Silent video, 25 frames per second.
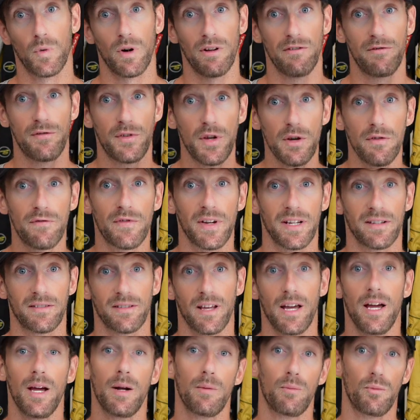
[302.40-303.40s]
Well, a few things.
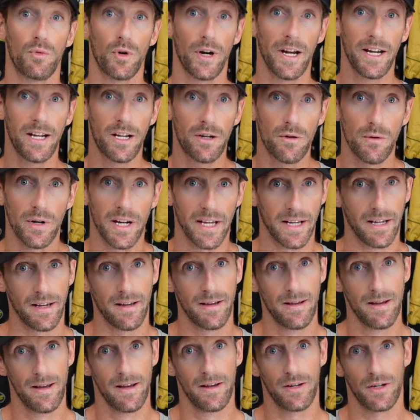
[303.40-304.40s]
Brake cooling.
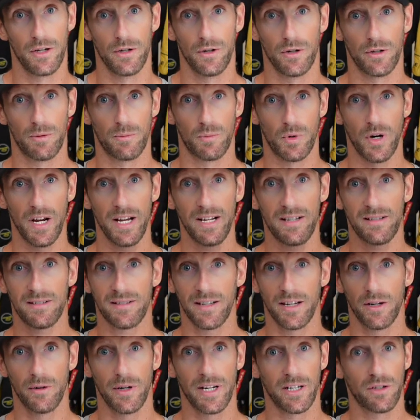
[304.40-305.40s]
You know, the brakes,
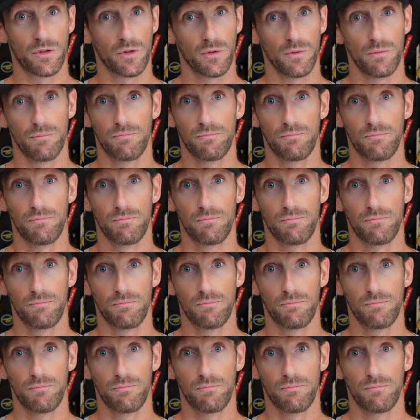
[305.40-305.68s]
they're going to